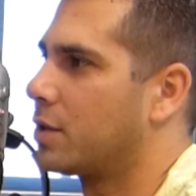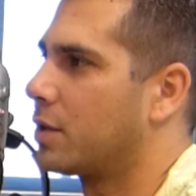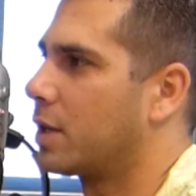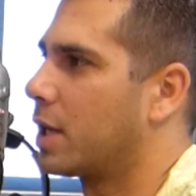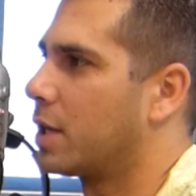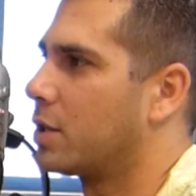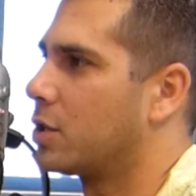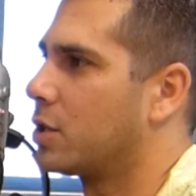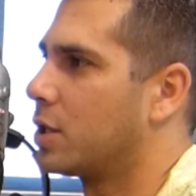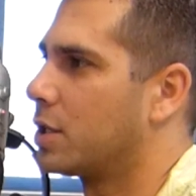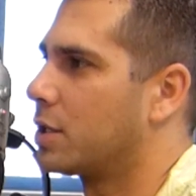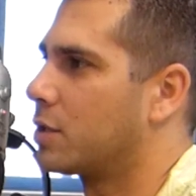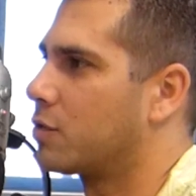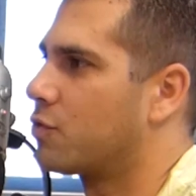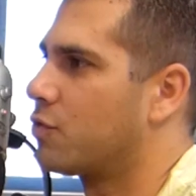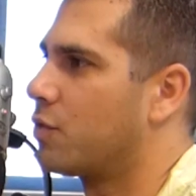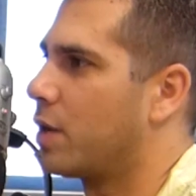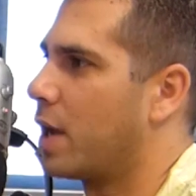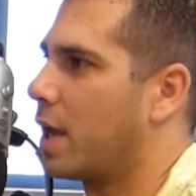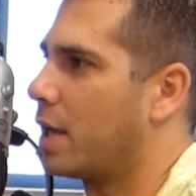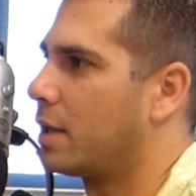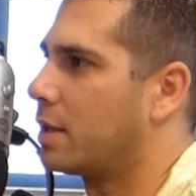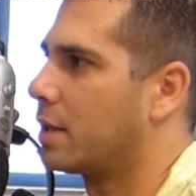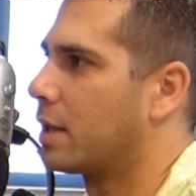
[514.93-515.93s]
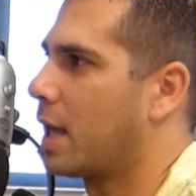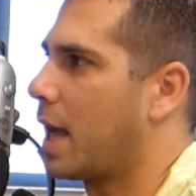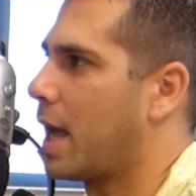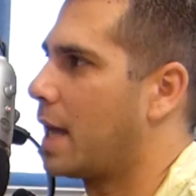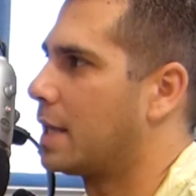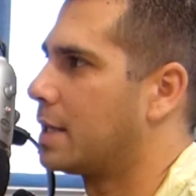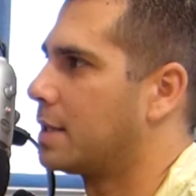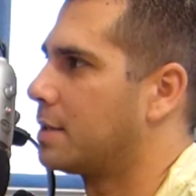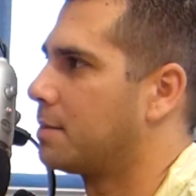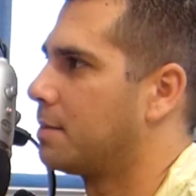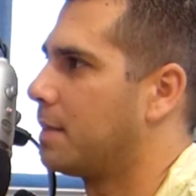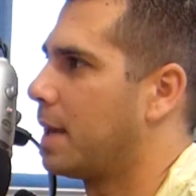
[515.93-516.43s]
You can just create
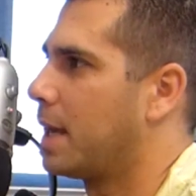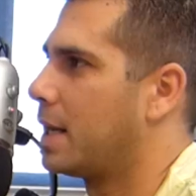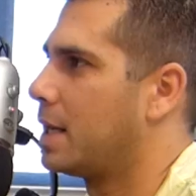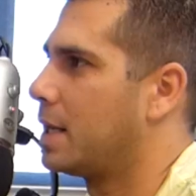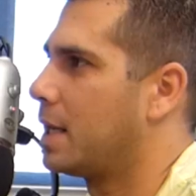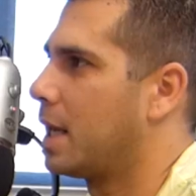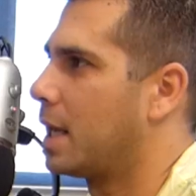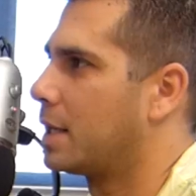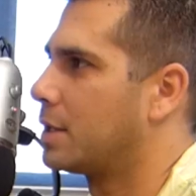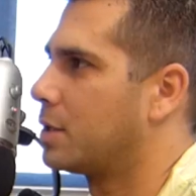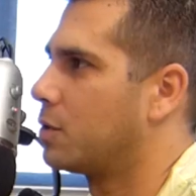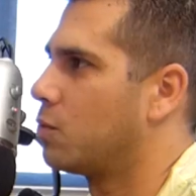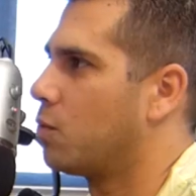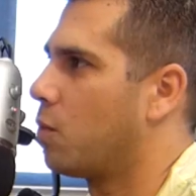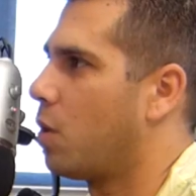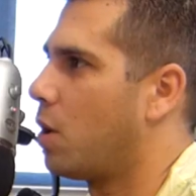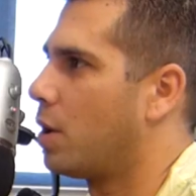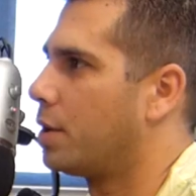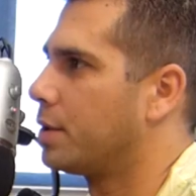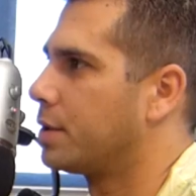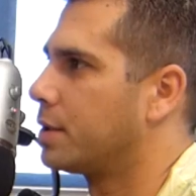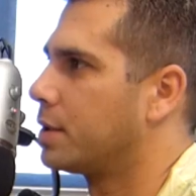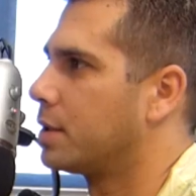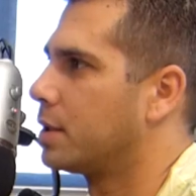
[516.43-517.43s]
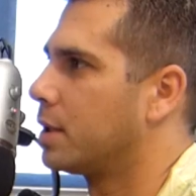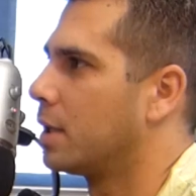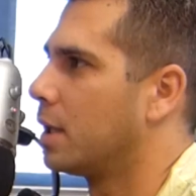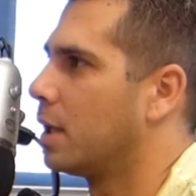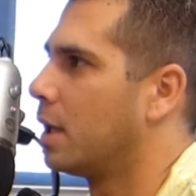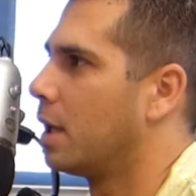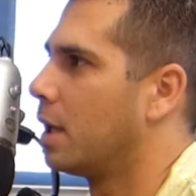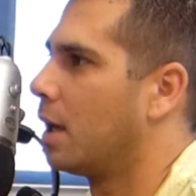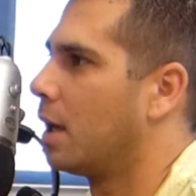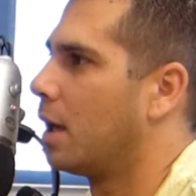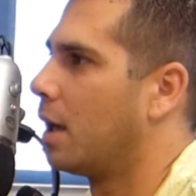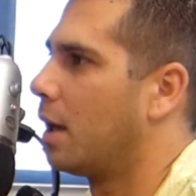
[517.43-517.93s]
as many as you want,
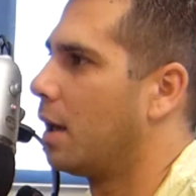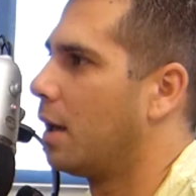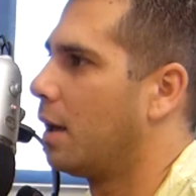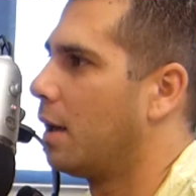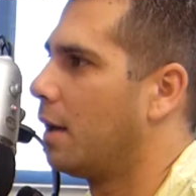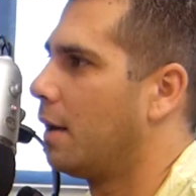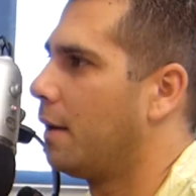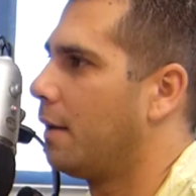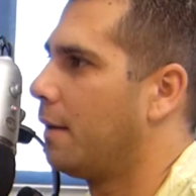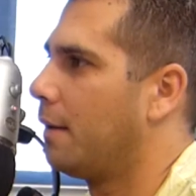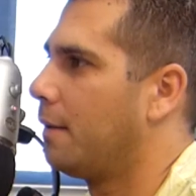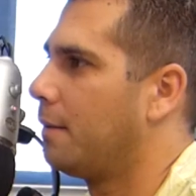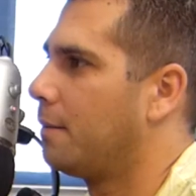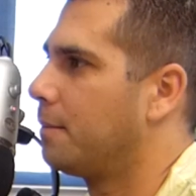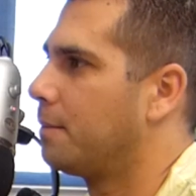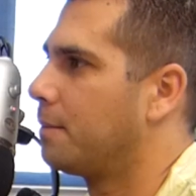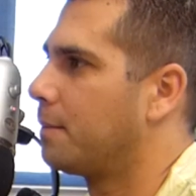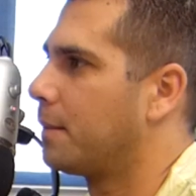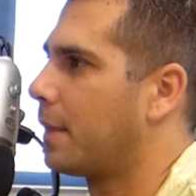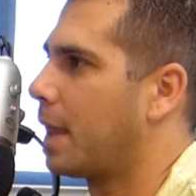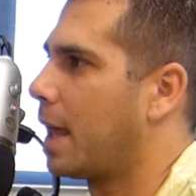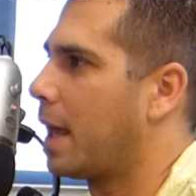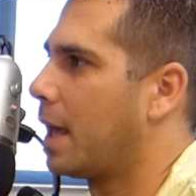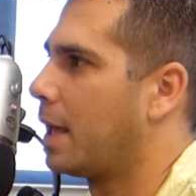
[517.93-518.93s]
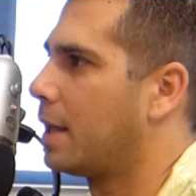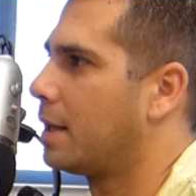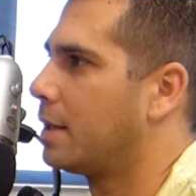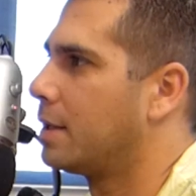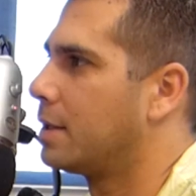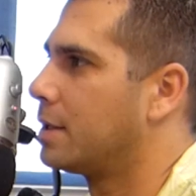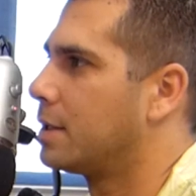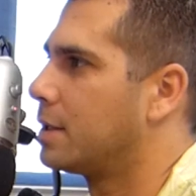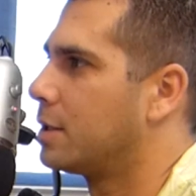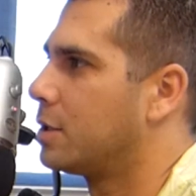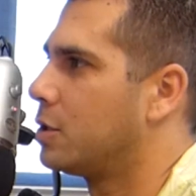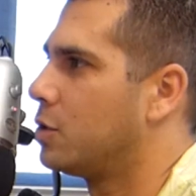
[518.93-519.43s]
um,
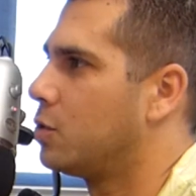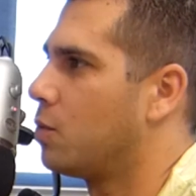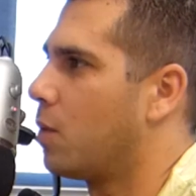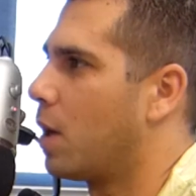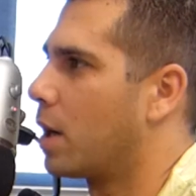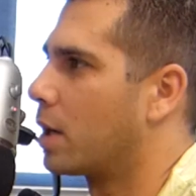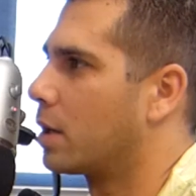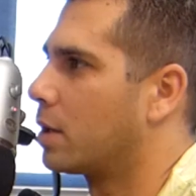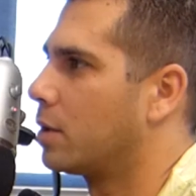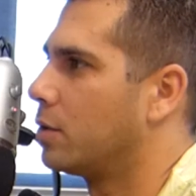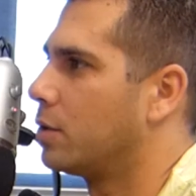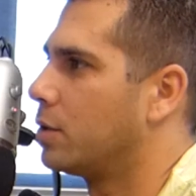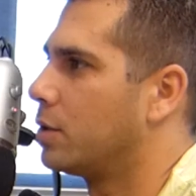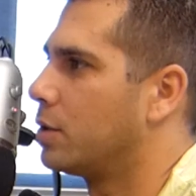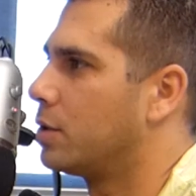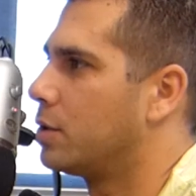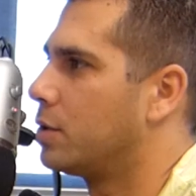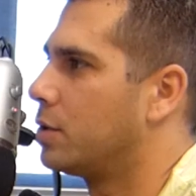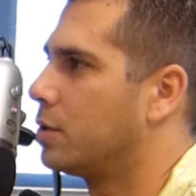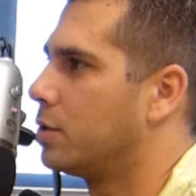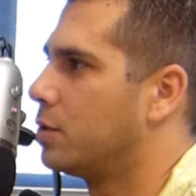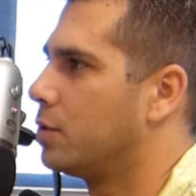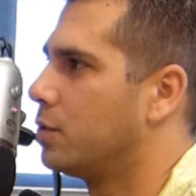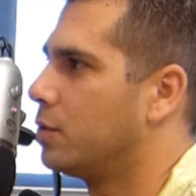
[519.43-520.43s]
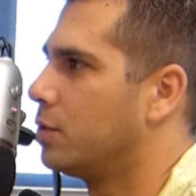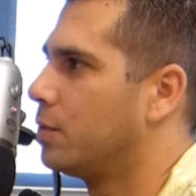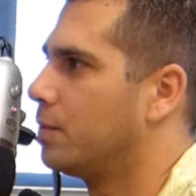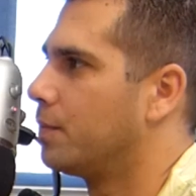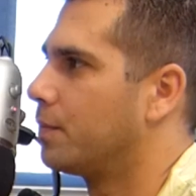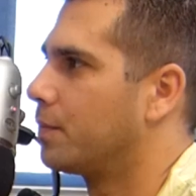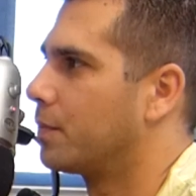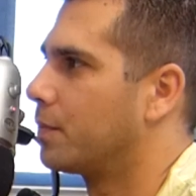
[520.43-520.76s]
and you are good to